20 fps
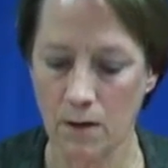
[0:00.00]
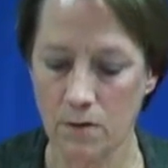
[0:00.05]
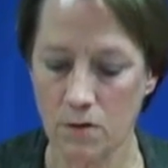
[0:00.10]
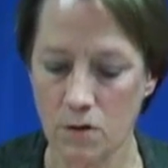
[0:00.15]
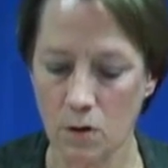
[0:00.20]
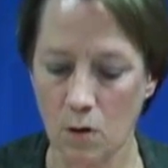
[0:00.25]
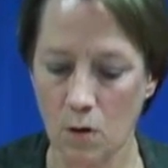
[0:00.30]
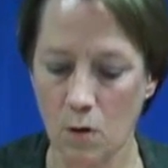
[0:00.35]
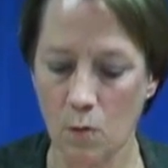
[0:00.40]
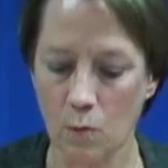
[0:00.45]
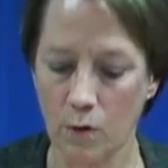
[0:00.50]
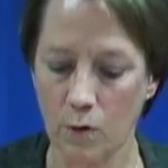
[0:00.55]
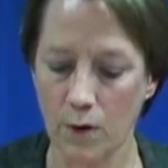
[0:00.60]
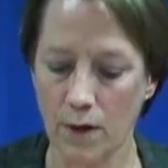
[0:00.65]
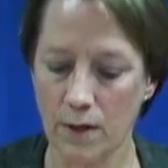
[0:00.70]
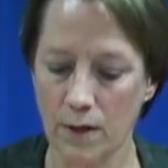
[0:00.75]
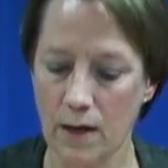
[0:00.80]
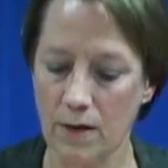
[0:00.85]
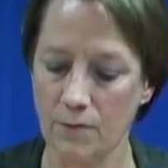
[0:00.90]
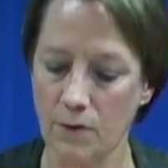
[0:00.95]
So we're
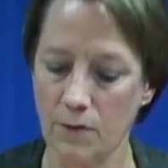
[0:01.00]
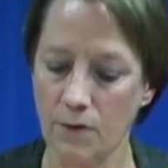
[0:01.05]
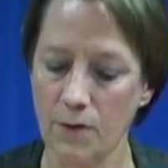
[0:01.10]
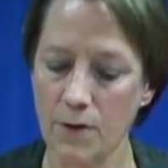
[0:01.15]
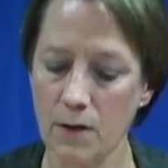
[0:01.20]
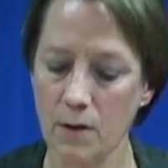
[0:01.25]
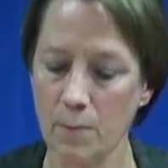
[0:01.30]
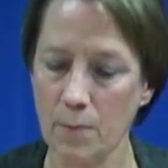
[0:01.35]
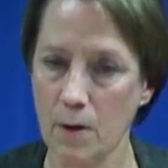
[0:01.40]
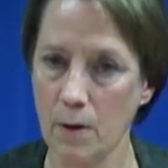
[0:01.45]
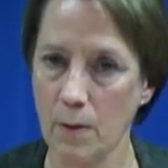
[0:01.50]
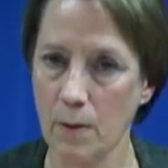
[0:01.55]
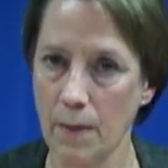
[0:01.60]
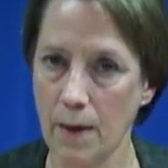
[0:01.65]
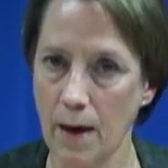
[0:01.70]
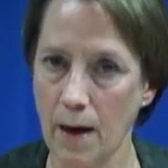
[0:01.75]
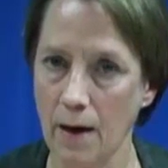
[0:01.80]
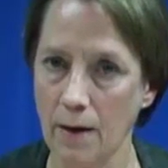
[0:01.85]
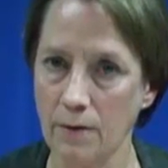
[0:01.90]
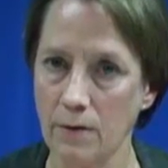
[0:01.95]
going to have to think
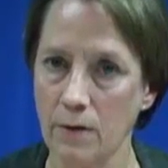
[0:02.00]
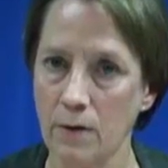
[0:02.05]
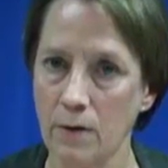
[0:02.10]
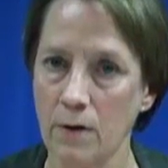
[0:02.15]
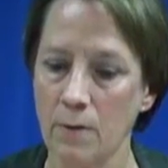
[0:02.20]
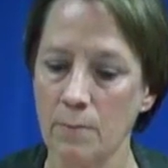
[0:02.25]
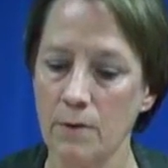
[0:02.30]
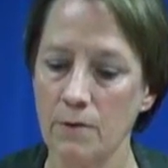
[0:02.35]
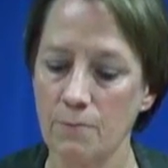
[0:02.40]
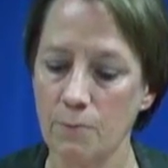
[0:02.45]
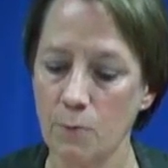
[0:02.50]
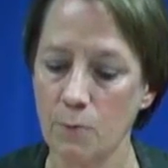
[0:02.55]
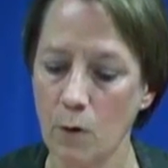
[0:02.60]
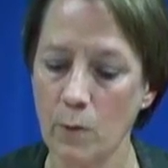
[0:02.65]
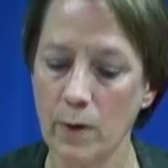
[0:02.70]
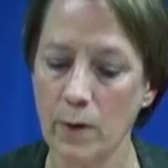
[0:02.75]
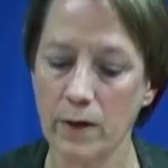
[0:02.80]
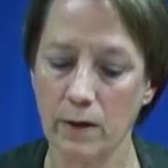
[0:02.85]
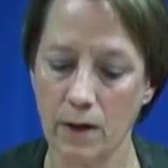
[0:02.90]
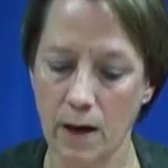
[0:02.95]
about that
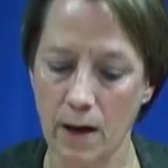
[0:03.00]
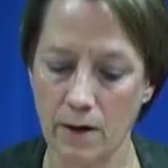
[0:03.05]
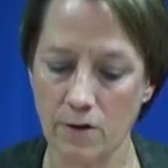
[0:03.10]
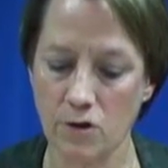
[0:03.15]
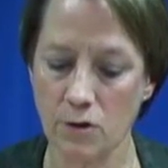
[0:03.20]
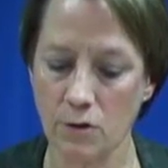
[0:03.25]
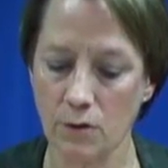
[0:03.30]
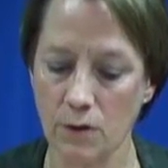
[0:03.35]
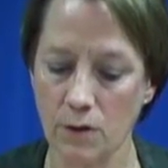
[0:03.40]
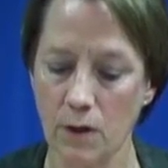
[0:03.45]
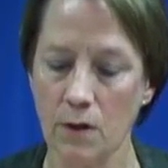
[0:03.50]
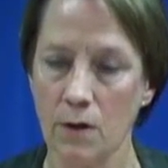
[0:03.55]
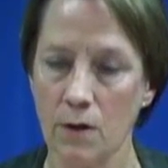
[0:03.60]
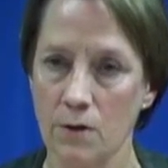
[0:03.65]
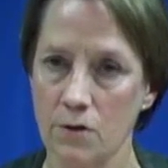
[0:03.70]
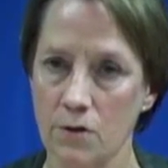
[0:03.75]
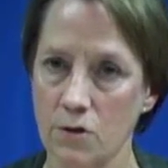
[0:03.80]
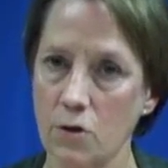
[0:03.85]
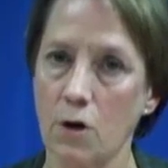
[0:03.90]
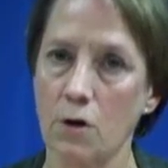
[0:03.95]
before we can actually
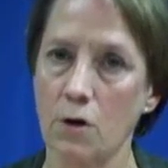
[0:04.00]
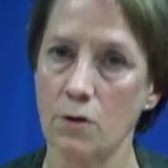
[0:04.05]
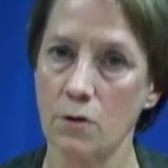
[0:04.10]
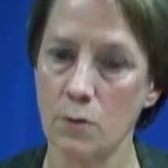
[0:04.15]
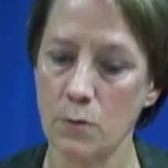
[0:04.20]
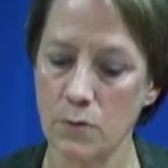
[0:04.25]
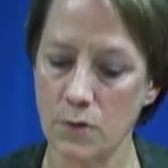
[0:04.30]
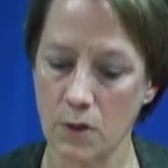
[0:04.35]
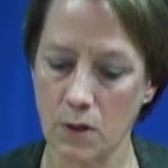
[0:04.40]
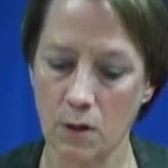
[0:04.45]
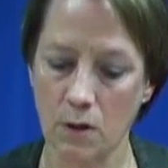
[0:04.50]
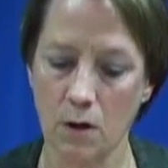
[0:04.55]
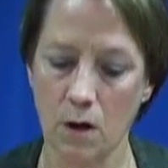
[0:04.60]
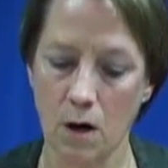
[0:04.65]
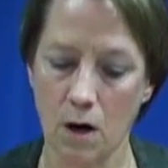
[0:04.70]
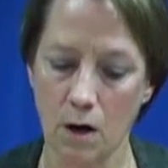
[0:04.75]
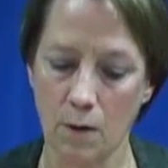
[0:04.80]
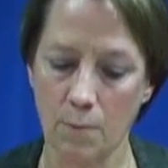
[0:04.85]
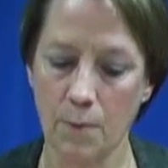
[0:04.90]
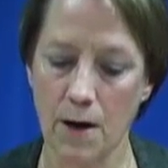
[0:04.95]
start using
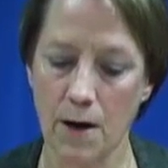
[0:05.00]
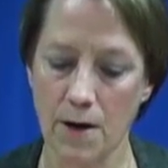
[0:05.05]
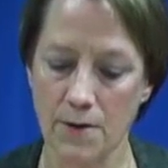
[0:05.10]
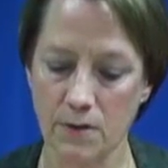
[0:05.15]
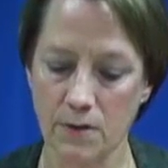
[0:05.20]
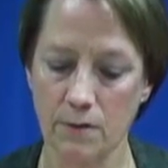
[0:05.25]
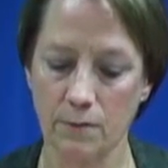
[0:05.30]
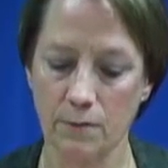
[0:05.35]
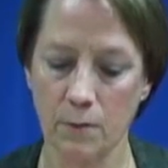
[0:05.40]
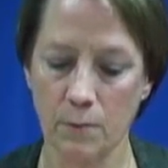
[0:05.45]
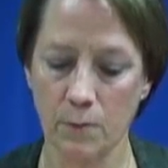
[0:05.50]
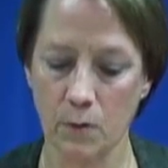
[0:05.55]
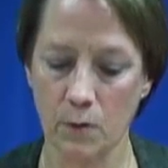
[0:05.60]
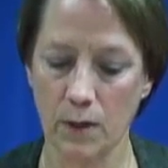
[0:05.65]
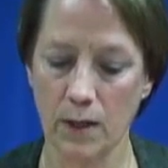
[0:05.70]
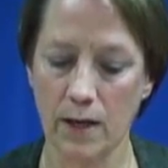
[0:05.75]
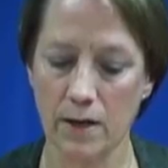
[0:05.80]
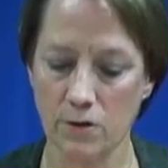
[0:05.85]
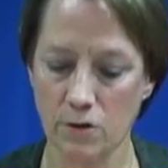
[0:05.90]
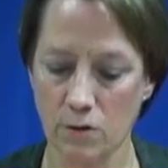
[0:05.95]
our positive
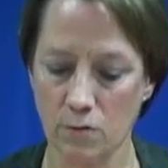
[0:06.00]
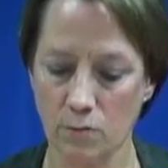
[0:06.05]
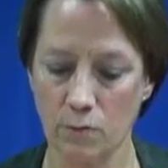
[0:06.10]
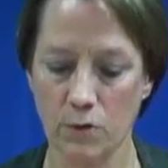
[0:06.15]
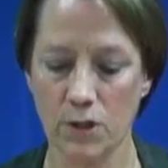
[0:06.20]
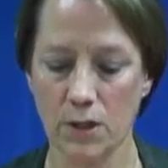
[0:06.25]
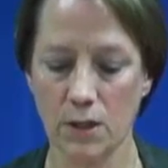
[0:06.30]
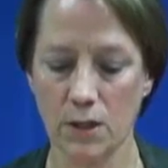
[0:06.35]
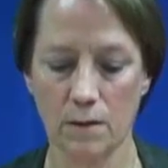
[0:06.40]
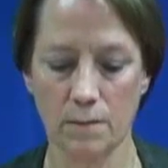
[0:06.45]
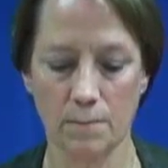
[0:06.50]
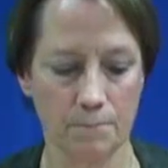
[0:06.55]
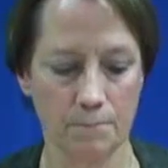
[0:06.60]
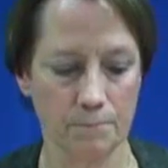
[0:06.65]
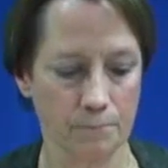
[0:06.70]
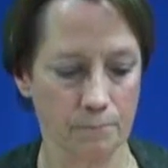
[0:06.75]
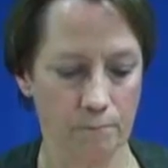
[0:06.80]
communication routine.